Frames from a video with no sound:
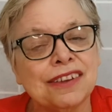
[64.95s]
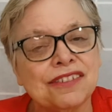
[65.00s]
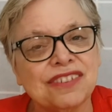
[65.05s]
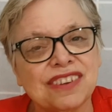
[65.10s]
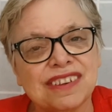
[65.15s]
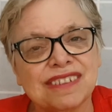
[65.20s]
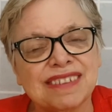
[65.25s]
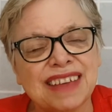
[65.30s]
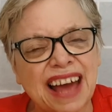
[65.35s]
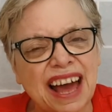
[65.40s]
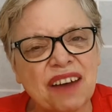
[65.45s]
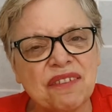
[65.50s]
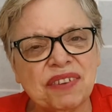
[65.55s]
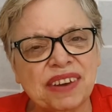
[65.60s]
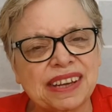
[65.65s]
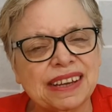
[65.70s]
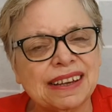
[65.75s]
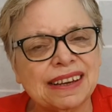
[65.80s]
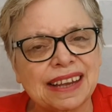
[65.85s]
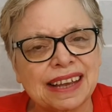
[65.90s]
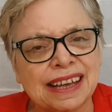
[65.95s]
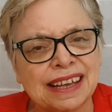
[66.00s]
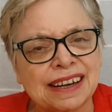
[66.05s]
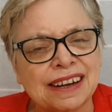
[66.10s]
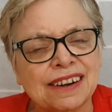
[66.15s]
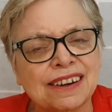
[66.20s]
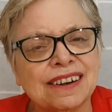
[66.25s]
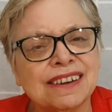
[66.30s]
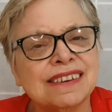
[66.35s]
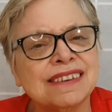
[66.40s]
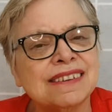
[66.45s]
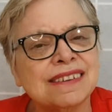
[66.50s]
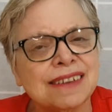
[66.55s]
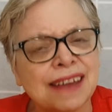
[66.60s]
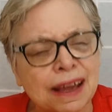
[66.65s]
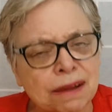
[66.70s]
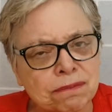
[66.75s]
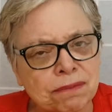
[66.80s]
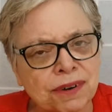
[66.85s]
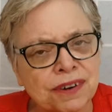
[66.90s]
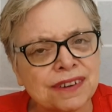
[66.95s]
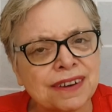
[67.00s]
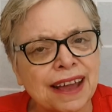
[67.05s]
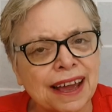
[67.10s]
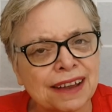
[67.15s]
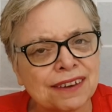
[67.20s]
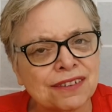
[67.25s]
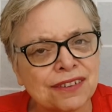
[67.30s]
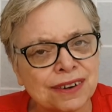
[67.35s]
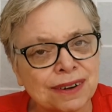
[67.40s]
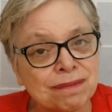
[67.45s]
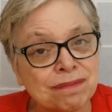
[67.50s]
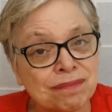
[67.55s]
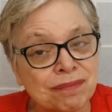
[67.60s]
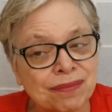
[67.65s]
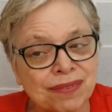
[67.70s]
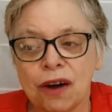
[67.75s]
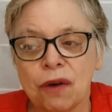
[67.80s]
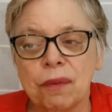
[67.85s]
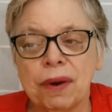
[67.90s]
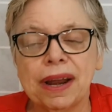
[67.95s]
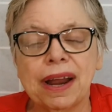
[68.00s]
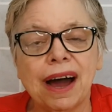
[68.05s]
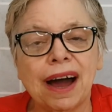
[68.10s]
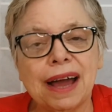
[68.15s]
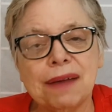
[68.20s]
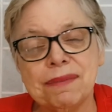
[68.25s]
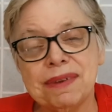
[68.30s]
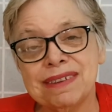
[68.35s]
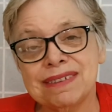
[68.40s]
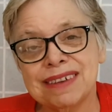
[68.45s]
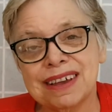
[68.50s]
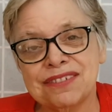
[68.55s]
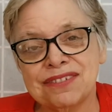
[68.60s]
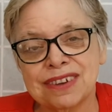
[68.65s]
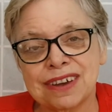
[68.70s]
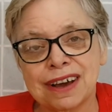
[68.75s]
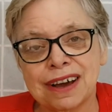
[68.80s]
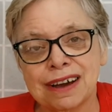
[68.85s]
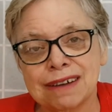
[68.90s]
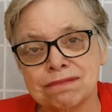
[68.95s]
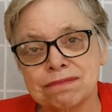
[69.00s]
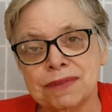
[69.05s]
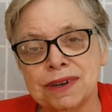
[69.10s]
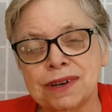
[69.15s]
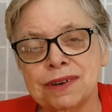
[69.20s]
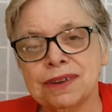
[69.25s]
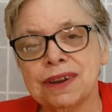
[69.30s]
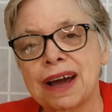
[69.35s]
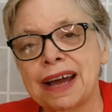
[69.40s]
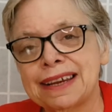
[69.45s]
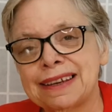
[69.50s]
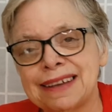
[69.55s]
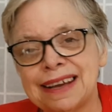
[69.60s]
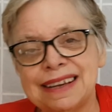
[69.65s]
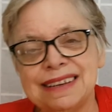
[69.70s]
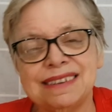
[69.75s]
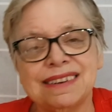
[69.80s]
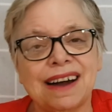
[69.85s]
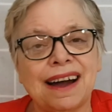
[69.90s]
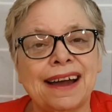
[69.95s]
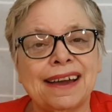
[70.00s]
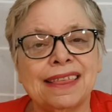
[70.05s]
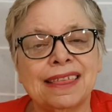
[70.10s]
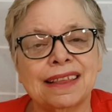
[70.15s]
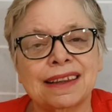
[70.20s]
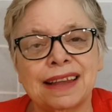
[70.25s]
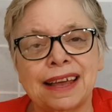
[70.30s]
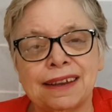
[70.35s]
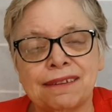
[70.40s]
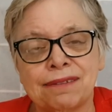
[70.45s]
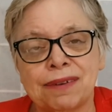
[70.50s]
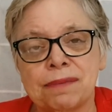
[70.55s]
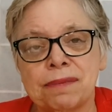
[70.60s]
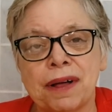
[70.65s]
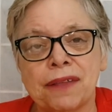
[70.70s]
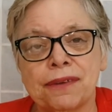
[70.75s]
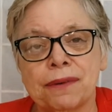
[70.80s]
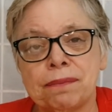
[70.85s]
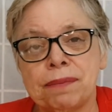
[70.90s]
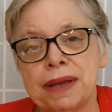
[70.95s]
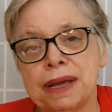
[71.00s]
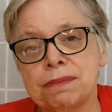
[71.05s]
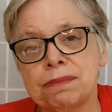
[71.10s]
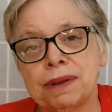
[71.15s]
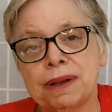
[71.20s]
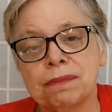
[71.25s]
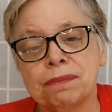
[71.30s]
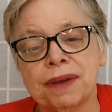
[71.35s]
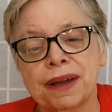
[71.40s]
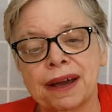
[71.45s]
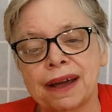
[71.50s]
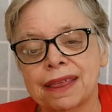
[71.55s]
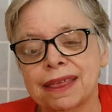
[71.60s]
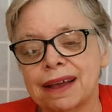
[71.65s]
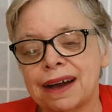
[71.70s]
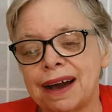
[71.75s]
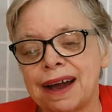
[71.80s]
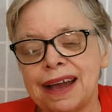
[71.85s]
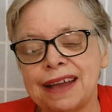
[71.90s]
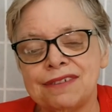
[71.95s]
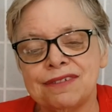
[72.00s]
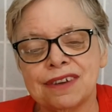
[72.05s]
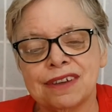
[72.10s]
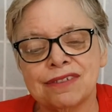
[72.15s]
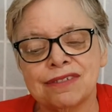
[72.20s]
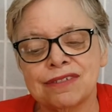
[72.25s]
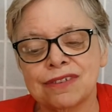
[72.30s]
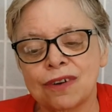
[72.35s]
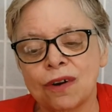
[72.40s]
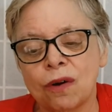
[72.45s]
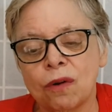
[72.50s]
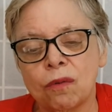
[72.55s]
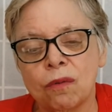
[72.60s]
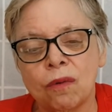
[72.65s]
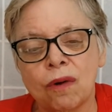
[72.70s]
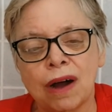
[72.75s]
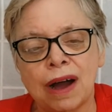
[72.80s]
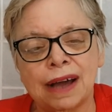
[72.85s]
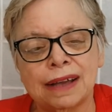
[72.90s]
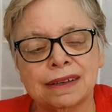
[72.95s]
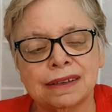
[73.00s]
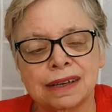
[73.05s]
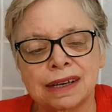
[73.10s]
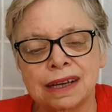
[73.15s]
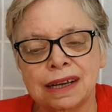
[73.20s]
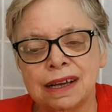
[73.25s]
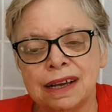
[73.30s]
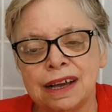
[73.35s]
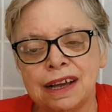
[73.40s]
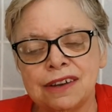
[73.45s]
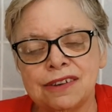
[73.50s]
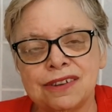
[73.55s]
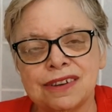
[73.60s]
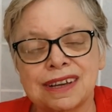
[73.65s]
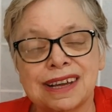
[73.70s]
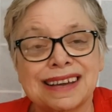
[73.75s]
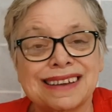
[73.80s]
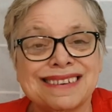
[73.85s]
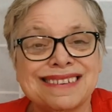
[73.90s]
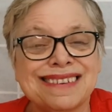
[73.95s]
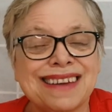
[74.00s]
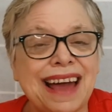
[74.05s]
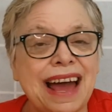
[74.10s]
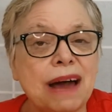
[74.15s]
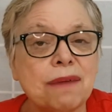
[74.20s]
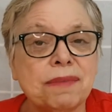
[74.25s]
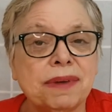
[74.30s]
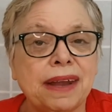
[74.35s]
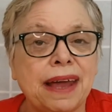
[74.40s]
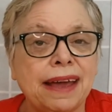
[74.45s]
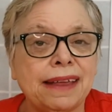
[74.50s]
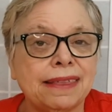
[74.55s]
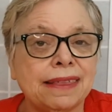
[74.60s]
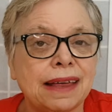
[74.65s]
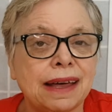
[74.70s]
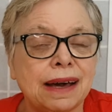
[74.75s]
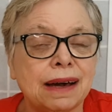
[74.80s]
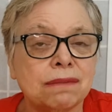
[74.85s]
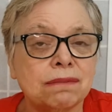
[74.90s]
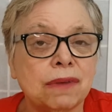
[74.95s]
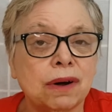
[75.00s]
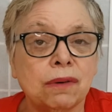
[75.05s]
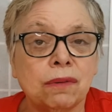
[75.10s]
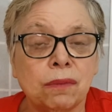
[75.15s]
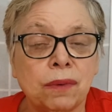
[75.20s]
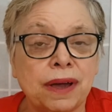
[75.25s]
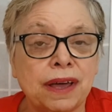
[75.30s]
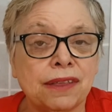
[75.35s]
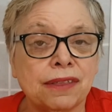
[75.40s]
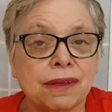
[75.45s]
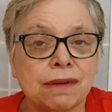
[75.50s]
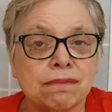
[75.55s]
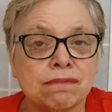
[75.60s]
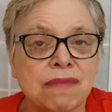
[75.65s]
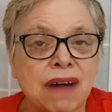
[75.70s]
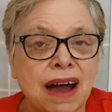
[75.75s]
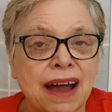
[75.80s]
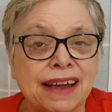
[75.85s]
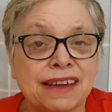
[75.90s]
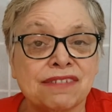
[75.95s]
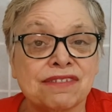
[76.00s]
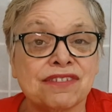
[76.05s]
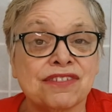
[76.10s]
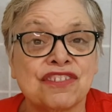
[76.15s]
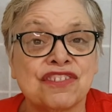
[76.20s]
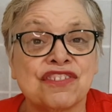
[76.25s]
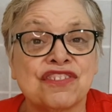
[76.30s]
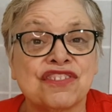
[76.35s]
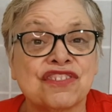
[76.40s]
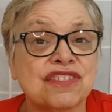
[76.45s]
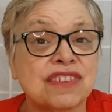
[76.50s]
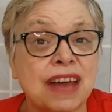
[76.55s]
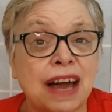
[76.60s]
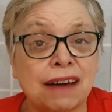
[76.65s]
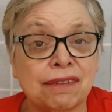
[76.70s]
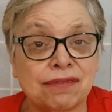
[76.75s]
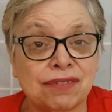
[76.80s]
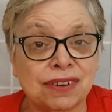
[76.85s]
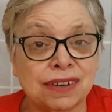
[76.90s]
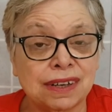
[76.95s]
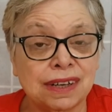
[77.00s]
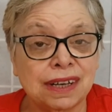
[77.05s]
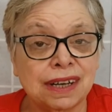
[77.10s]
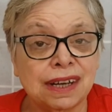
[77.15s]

She's having an inner temper tantrum. When I'm in such a mood, I tend to isolate from other people because I just don't want to contaminate them with my stuff.